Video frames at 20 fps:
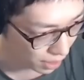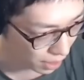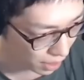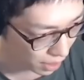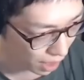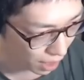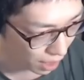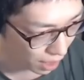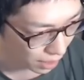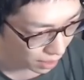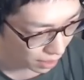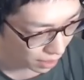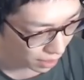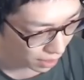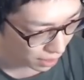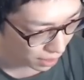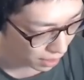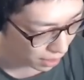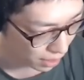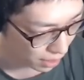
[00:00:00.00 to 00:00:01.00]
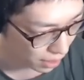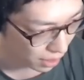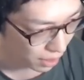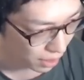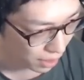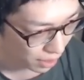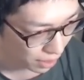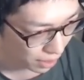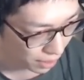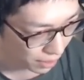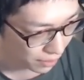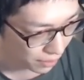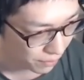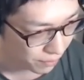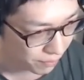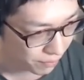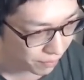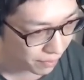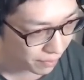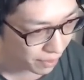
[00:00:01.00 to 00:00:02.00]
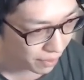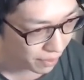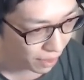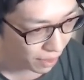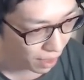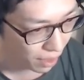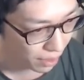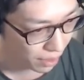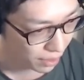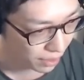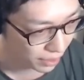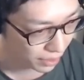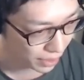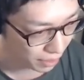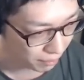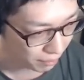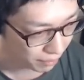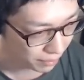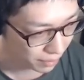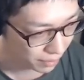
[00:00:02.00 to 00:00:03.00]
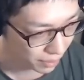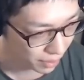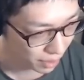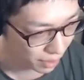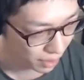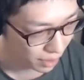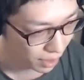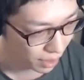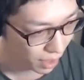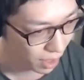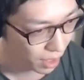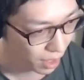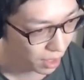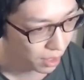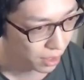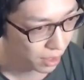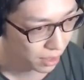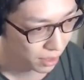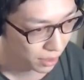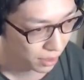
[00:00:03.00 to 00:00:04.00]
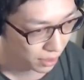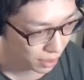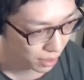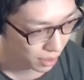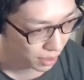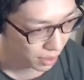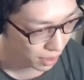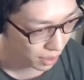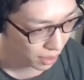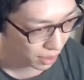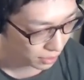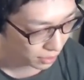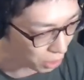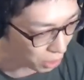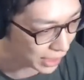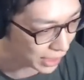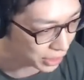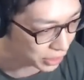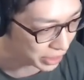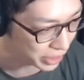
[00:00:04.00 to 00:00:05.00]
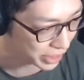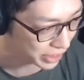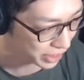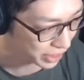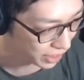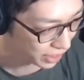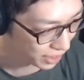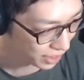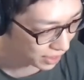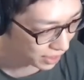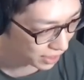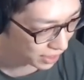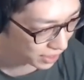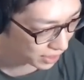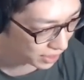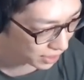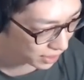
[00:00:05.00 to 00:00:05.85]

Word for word: combos off, off him, but uh. Ooh, oh, nice ups. God. Oh! oh! Oh, no, he tried to read the jump. He